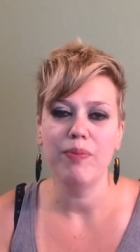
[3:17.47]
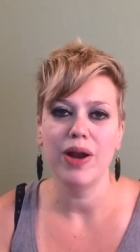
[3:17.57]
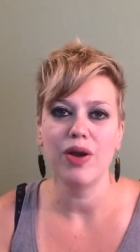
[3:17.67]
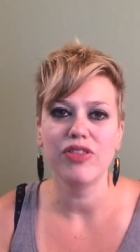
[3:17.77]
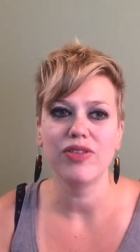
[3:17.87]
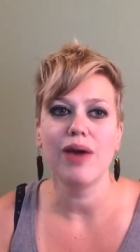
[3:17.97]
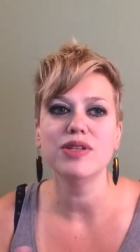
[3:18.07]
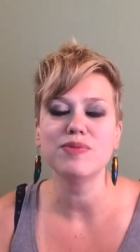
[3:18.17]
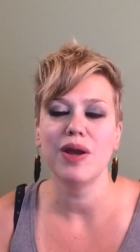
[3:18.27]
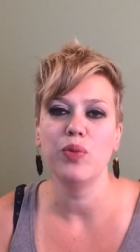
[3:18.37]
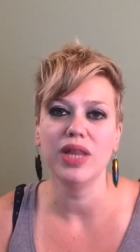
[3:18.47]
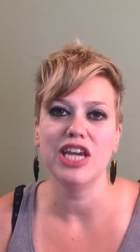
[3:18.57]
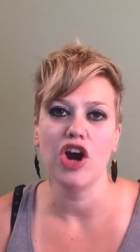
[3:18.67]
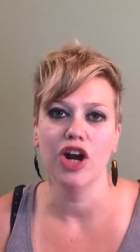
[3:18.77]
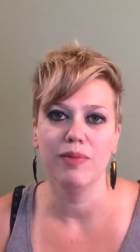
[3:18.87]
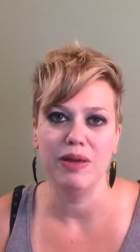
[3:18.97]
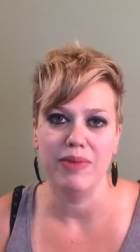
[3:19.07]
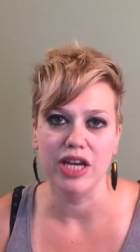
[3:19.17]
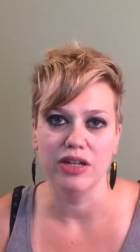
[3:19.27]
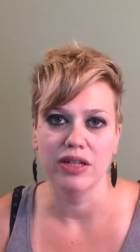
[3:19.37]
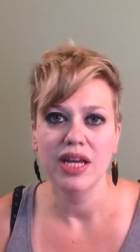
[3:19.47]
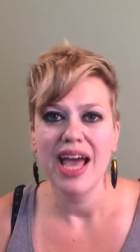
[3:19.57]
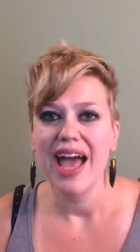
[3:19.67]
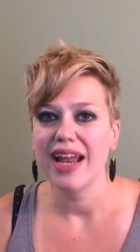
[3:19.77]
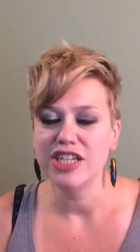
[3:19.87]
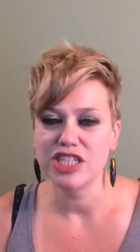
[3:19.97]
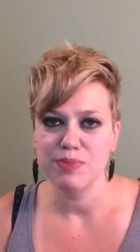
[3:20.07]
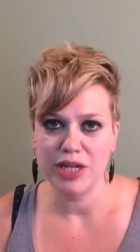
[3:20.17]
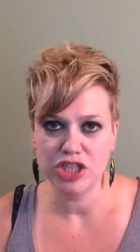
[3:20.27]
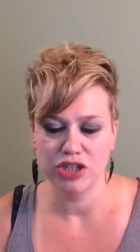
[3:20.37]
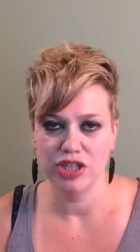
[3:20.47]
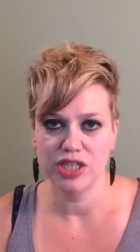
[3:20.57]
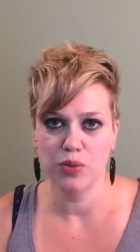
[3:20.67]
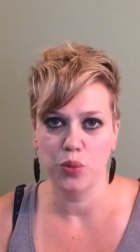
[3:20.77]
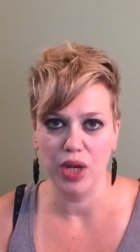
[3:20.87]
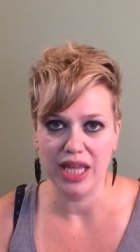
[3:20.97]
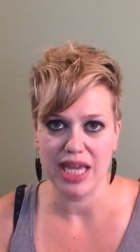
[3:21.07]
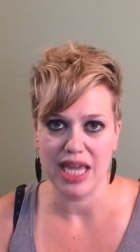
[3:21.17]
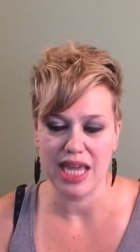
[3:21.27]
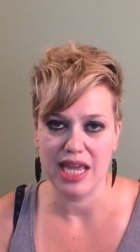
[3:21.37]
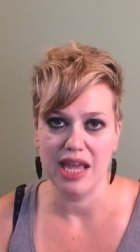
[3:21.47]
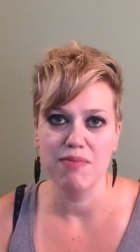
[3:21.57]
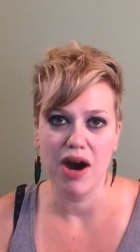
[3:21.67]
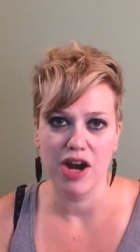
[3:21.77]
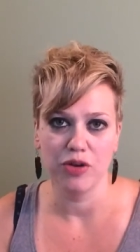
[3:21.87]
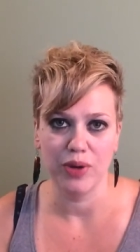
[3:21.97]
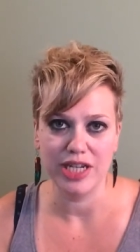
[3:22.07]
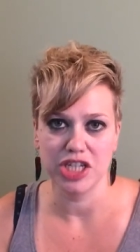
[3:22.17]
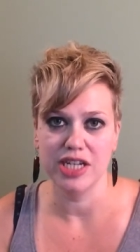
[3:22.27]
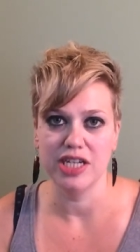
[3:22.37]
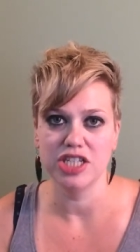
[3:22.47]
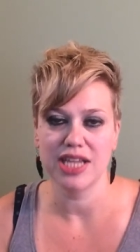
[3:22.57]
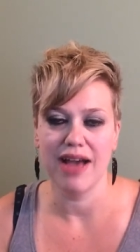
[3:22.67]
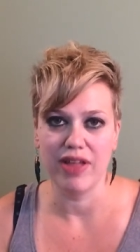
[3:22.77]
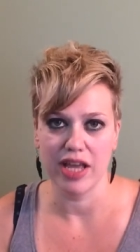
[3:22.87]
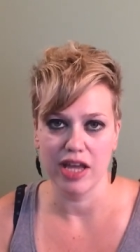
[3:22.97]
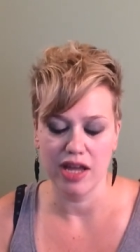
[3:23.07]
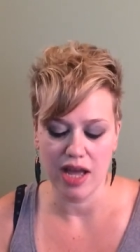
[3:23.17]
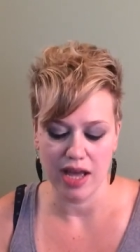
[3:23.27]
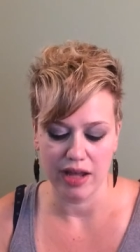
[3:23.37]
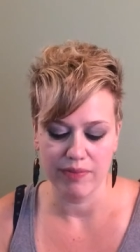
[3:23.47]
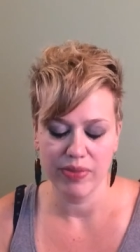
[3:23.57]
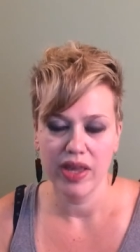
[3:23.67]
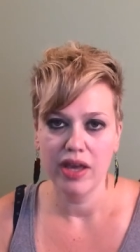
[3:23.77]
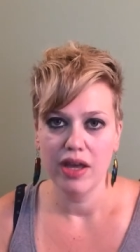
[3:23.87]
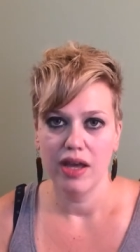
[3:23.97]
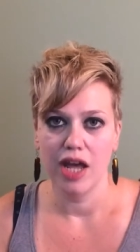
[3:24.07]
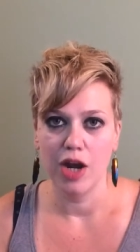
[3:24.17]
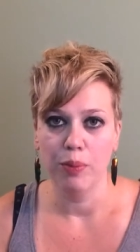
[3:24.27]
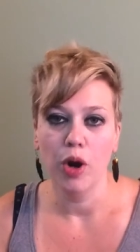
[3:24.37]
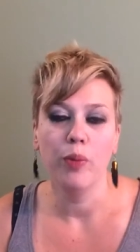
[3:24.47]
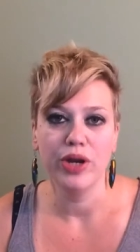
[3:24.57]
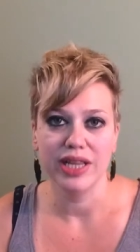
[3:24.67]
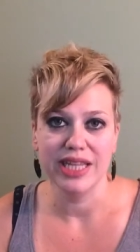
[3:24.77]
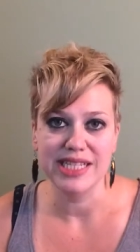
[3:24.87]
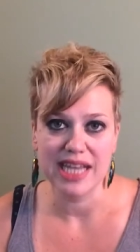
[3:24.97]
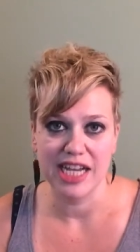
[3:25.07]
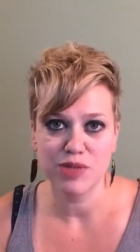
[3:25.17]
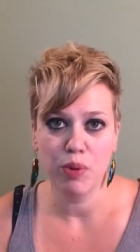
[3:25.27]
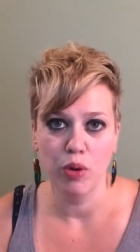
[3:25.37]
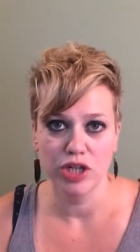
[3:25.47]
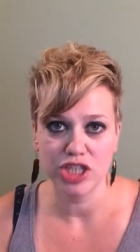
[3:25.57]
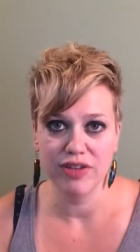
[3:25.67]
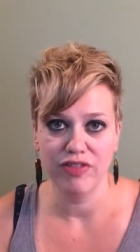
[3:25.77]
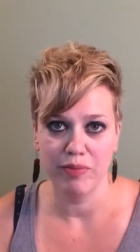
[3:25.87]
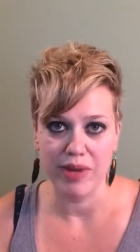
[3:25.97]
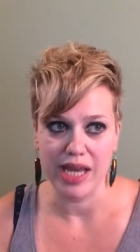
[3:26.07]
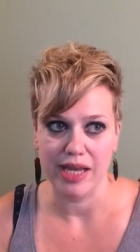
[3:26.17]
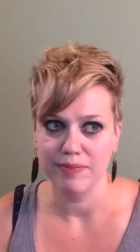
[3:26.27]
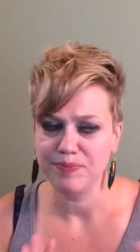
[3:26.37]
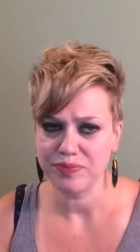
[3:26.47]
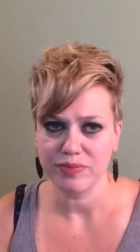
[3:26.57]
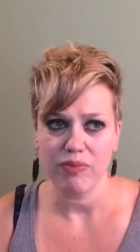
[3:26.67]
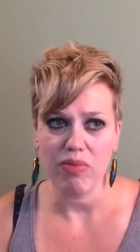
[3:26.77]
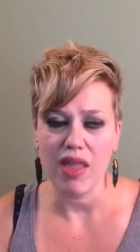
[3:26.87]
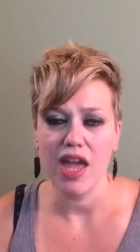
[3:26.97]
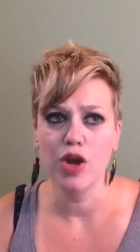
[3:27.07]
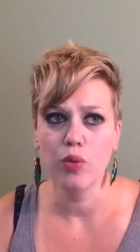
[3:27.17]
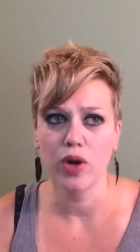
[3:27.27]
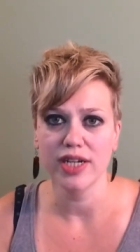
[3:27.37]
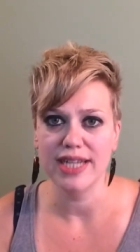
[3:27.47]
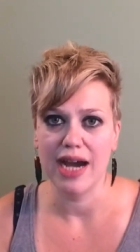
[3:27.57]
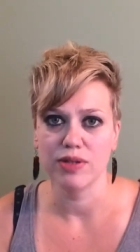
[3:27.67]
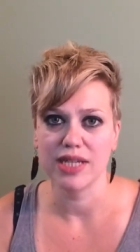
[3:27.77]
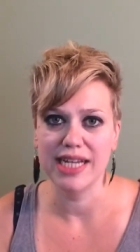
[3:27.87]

But it, so that was my really carby meal, and I just made sure to really eat in moderation, just have like a, a an appropriately sized portion for me, and it worked out.